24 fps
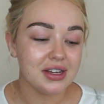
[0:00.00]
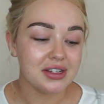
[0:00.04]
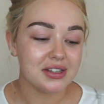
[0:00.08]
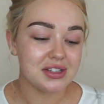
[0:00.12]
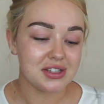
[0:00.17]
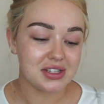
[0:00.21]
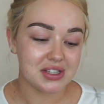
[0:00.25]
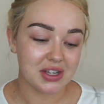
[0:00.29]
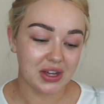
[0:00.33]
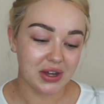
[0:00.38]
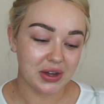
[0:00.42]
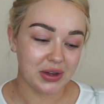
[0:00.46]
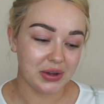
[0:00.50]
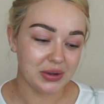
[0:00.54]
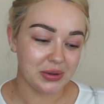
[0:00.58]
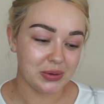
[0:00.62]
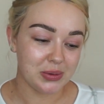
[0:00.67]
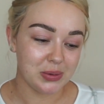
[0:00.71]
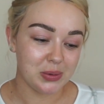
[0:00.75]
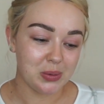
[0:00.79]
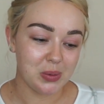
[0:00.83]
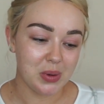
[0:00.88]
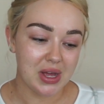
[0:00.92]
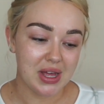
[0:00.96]

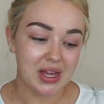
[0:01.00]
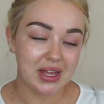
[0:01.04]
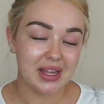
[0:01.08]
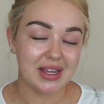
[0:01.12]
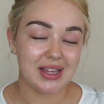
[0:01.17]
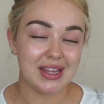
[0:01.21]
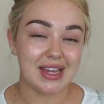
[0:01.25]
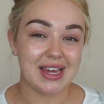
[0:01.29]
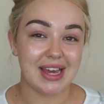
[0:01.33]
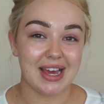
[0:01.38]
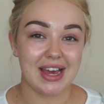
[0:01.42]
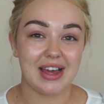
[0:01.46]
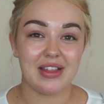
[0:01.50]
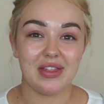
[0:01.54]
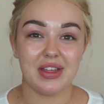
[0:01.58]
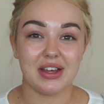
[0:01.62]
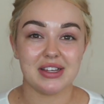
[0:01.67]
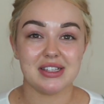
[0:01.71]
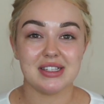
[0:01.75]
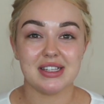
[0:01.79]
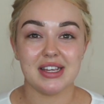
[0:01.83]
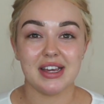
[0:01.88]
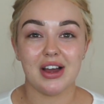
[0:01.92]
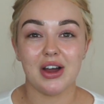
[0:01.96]
So yeah,
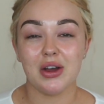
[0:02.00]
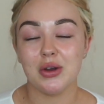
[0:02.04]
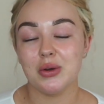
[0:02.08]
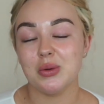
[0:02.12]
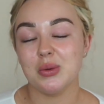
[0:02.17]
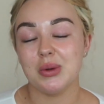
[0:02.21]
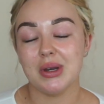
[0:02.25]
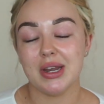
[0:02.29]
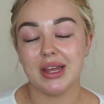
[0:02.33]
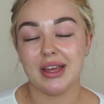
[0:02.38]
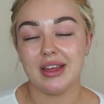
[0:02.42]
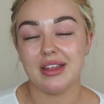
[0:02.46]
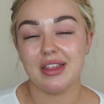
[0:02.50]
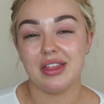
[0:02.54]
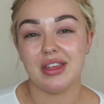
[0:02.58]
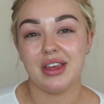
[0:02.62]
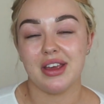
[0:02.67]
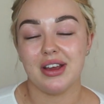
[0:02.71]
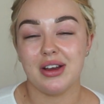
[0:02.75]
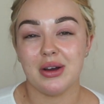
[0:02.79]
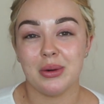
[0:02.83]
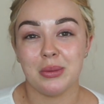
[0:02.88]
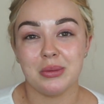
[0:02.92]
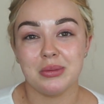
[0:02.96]
that's the only
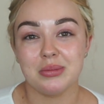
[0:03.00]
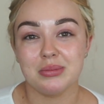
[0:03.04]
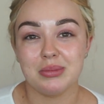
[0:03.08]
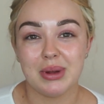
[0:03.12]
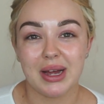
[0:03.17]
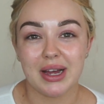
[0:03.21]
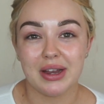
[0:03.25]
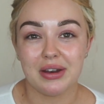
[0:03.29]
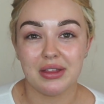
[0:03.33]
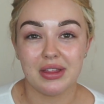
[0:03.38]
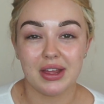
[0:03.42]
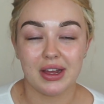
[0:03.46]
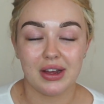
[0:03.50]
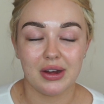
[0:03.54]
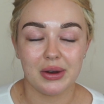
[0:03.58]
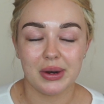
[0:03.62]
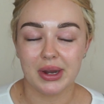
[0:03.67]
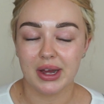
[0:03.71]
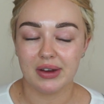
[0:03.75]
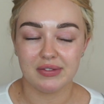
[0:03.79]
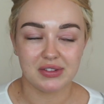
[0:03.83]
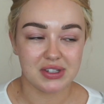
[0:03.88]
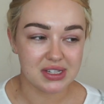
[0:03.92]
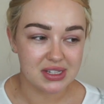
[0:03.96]
bad thing I'd
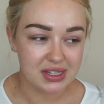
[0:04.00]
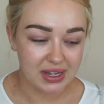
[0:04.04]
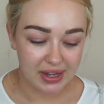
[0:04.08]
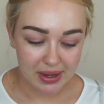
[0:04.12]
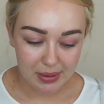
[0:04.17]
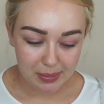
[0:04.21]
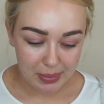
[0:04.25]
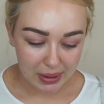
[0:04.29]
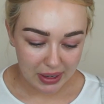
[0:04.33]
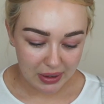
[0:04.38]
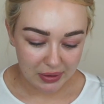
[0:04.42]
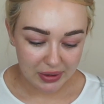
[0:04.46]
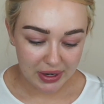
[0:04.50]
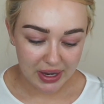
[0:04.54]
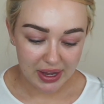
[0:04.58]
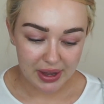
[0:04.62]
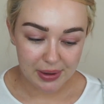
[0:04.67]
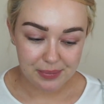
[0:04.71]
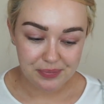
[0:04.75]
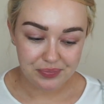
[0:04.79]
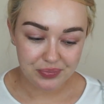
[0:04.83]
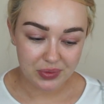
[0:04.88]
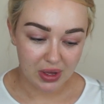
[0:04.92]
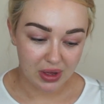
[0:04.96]
have to say about
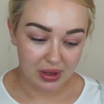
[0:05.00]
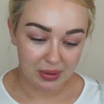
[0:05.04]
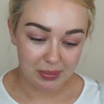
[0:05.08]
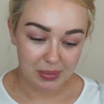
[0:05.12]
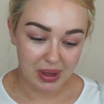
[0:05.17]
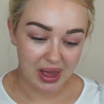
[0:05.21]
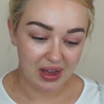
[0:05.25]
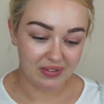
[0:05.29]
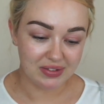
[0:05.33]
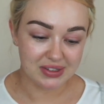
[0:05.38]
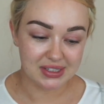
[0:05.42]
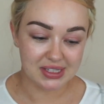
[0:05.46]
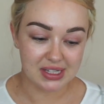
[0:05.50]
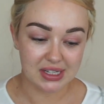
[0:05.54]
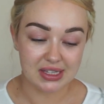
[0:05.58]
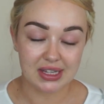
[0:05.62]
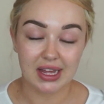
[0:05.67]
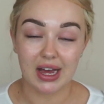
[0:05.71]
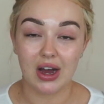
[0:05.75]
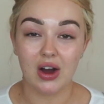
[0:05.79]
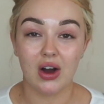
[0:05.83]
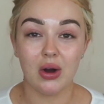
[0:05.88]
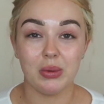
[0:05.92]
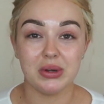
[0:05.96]
it. Having said
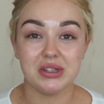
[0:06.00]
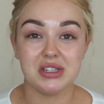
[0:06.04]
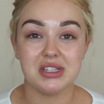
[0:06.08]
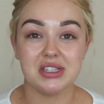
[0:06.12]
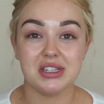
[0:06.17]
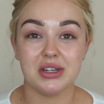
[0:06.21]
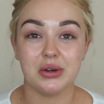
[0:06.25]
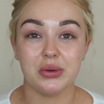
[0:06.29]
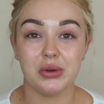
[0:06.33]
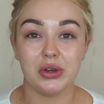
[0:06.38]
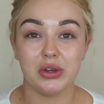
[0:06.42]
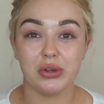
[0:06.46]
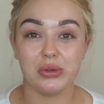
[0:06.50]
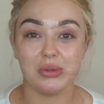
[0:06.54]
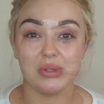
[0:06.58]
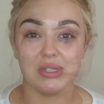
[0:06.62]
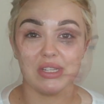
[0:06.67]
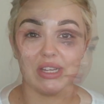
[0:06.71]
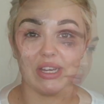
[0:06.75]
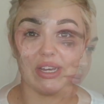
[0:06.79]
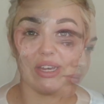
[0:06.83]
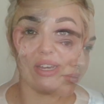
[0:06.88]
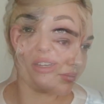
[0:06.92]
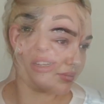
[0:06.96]
that, I would still use
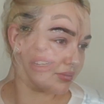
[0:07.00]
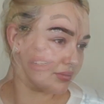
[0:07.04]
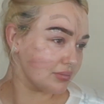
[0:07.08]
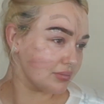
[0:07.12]
it.